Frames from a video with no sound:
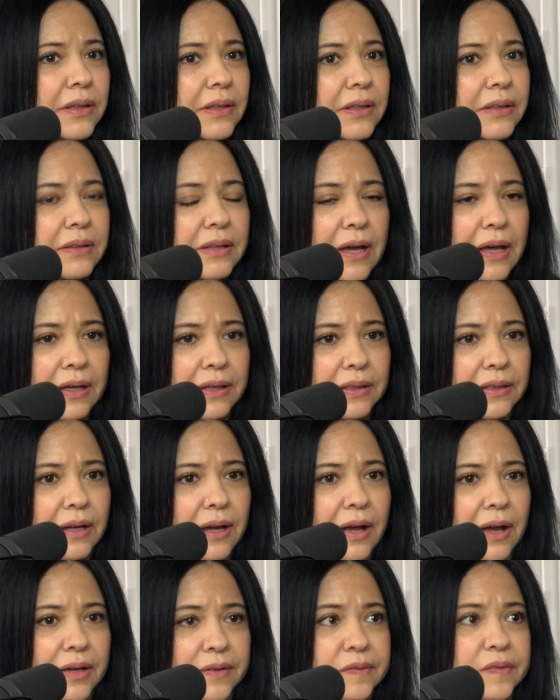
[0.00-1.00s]
That
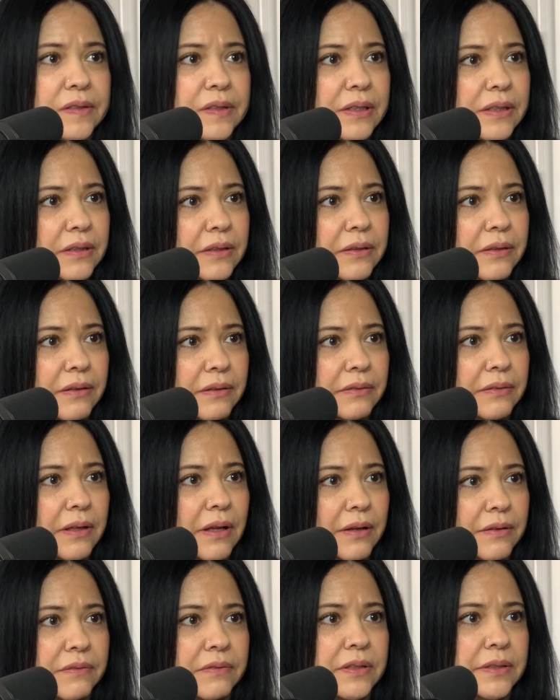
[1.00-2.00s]
I see a
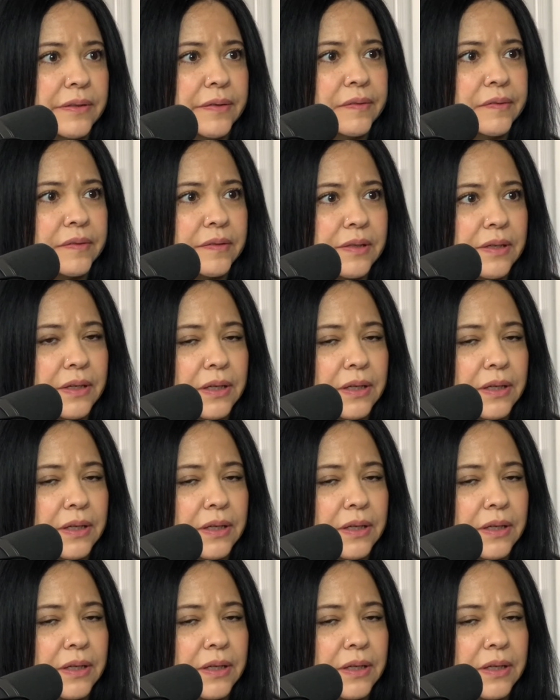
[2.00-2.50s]
lot of this.